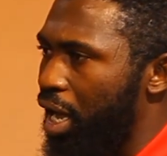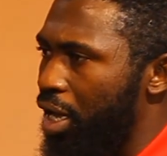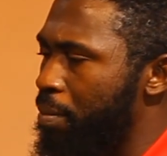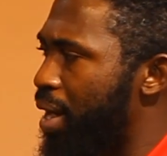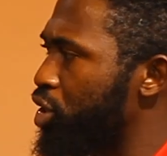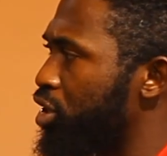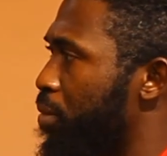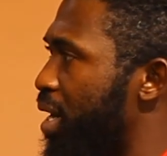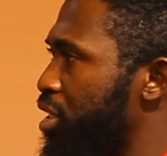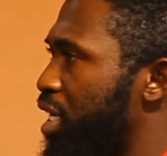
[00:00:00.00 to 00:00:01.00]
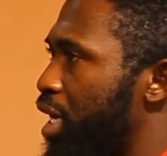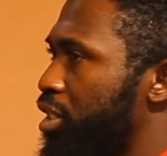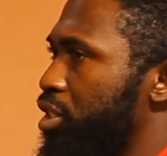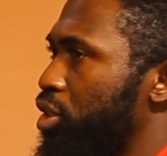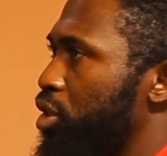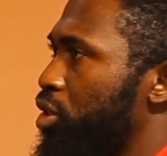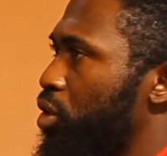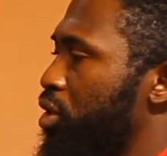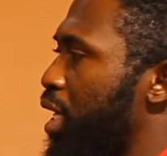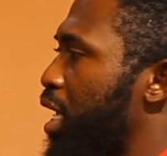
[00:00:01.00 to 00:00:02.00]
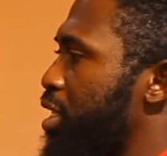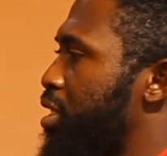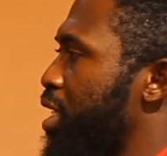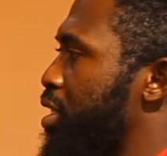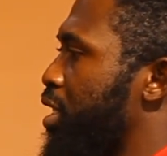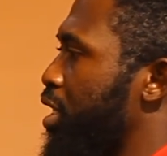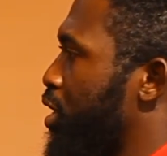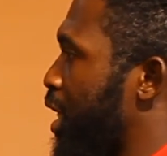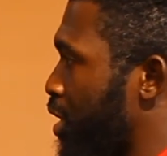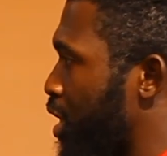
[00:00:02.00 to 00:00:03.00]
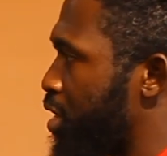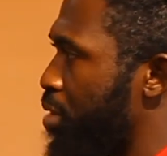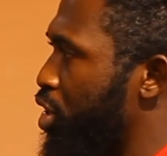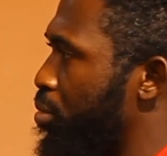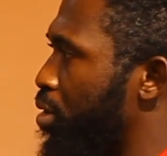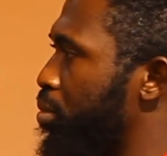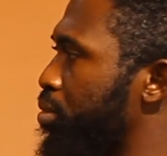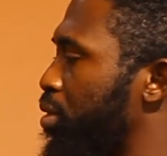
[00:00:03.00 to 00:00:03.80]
imagine that your salary is 30k. 30k is the minimum